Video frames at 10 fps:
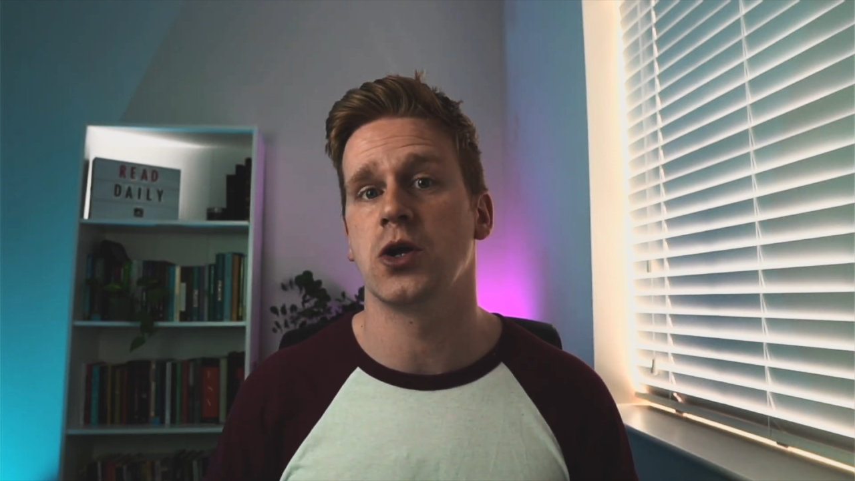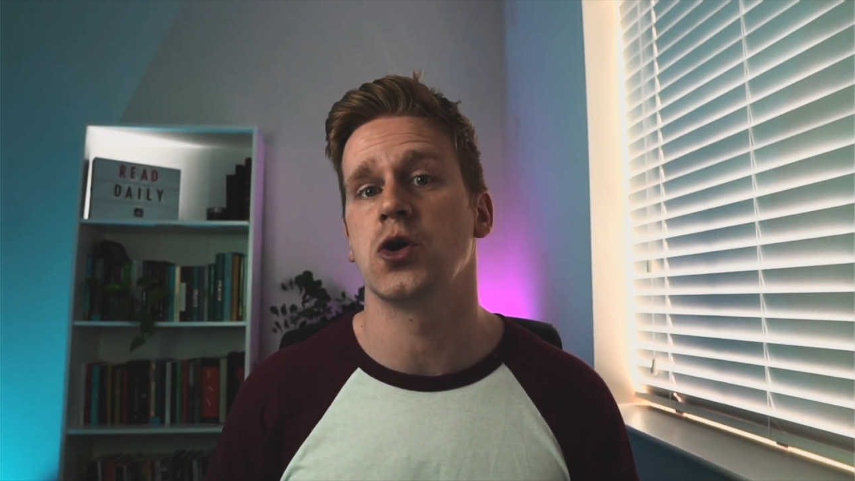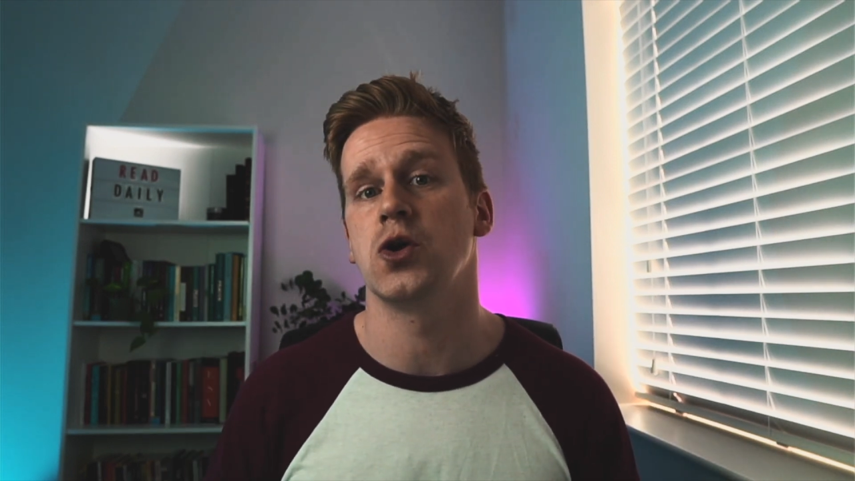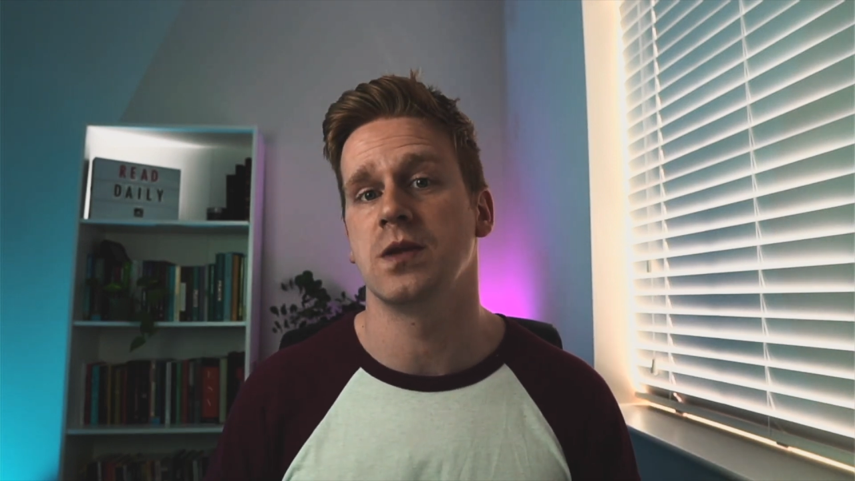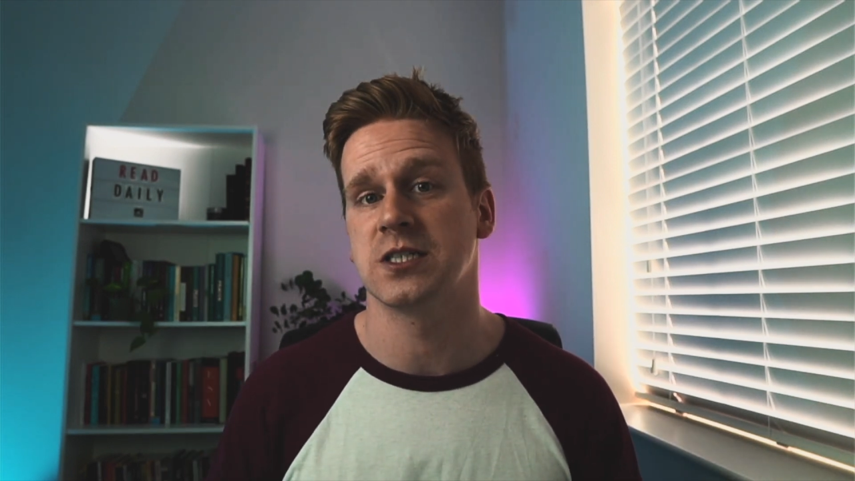
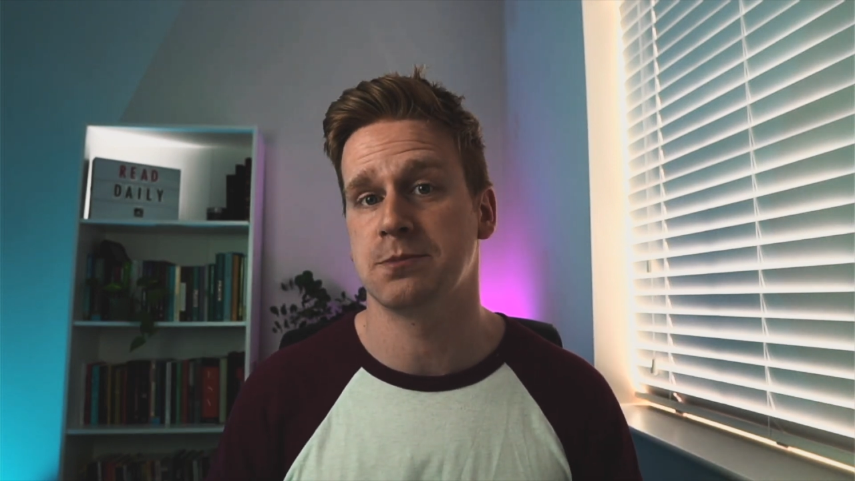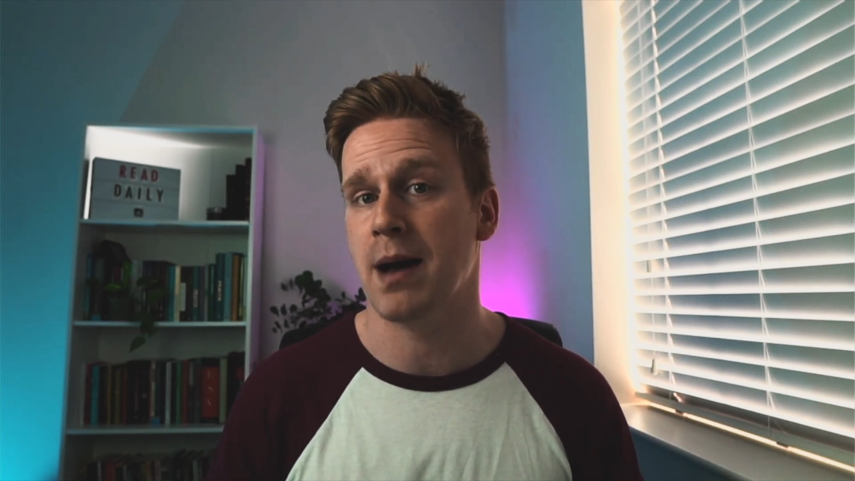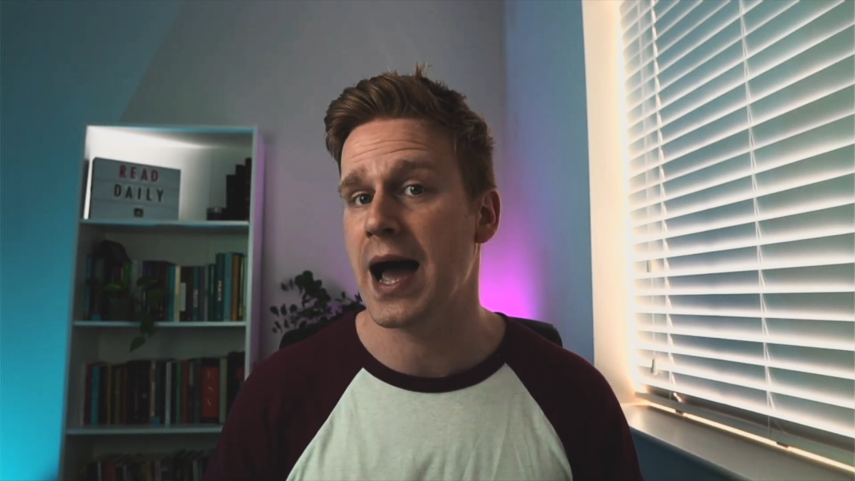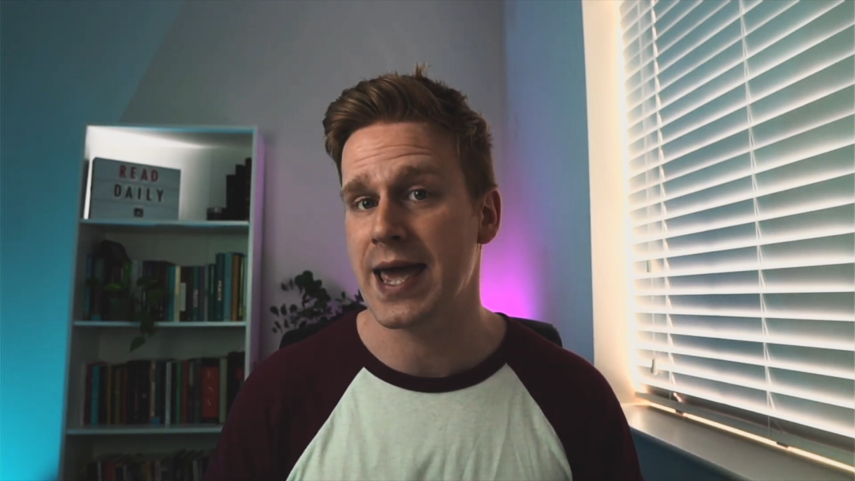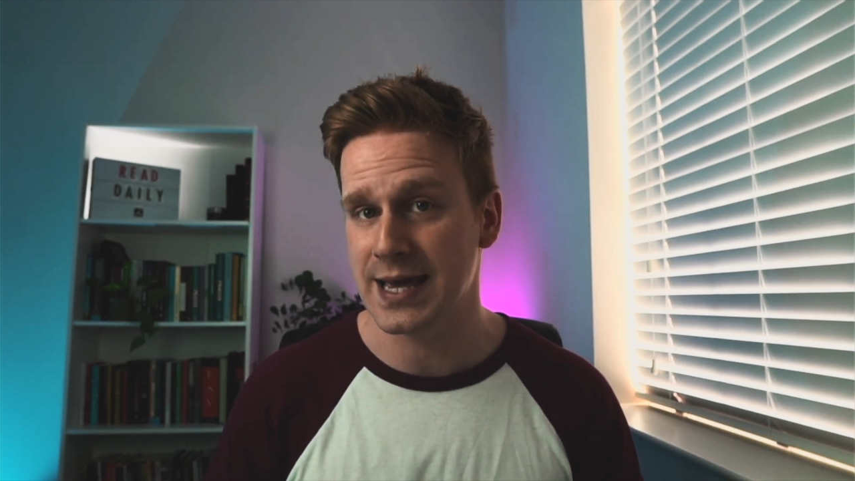who the
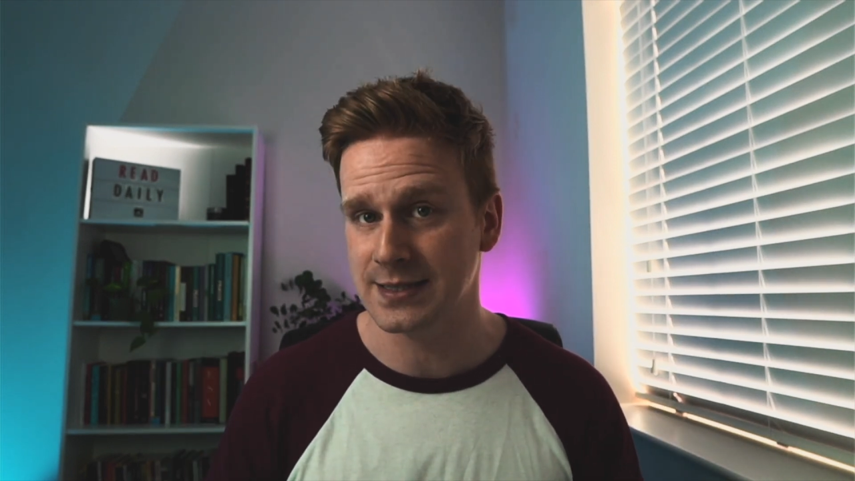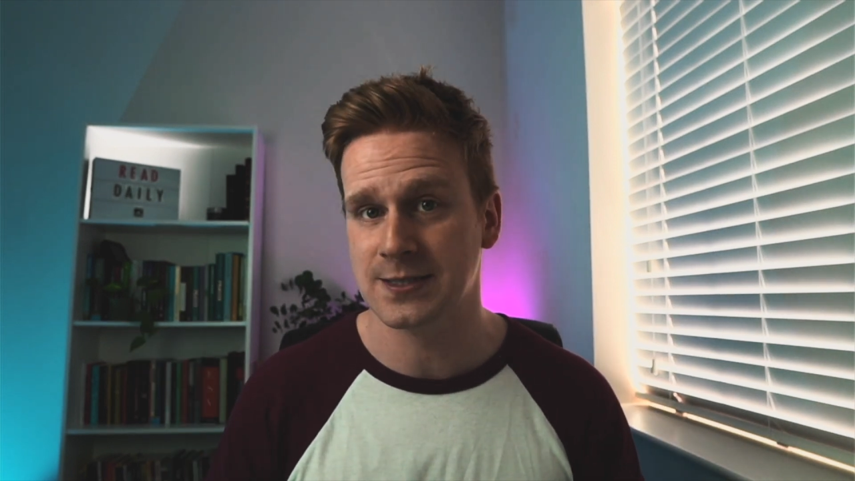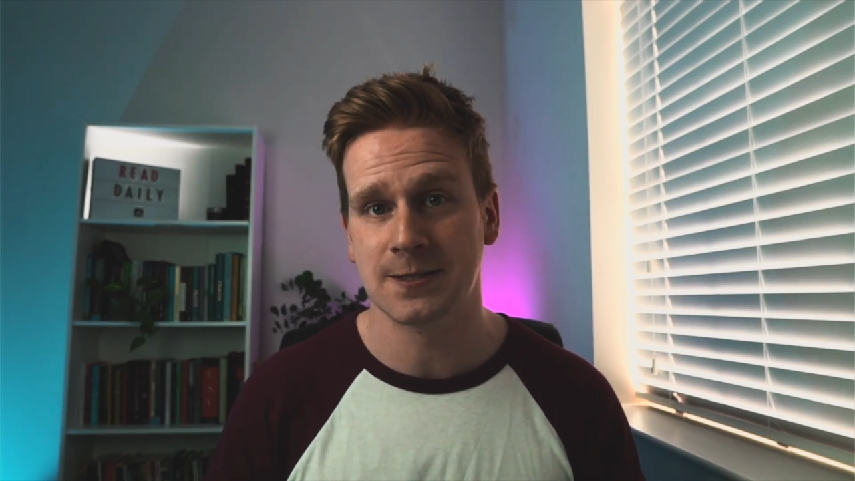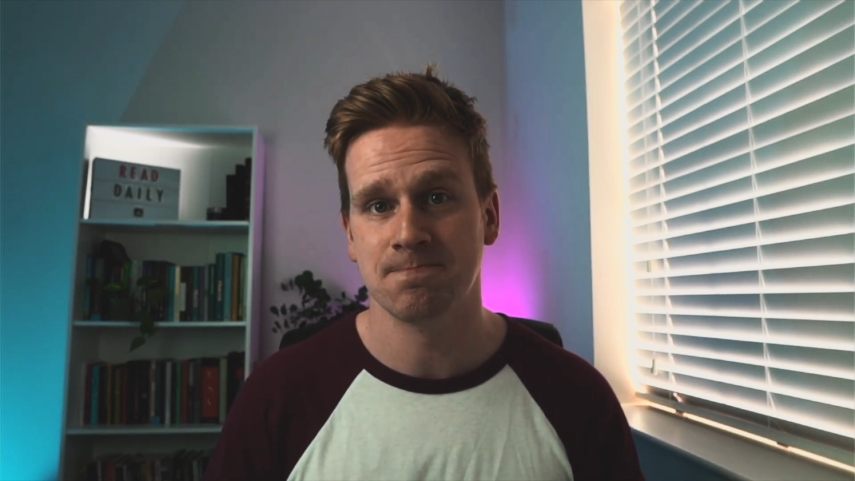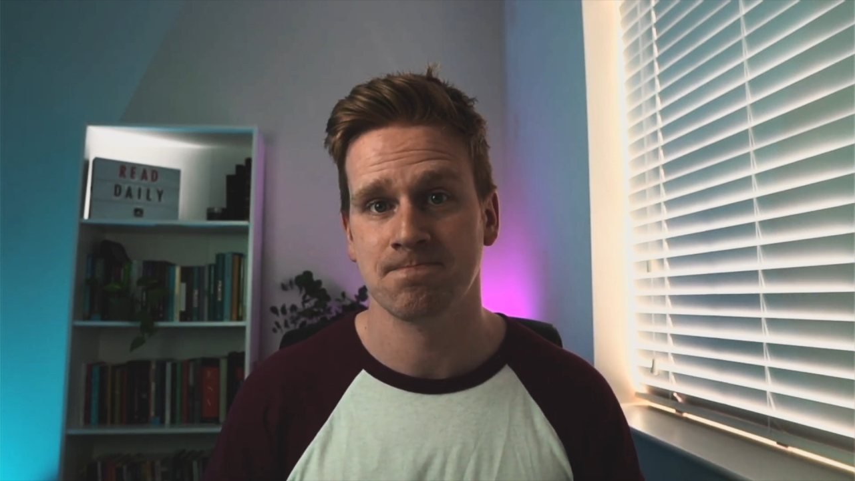spy is.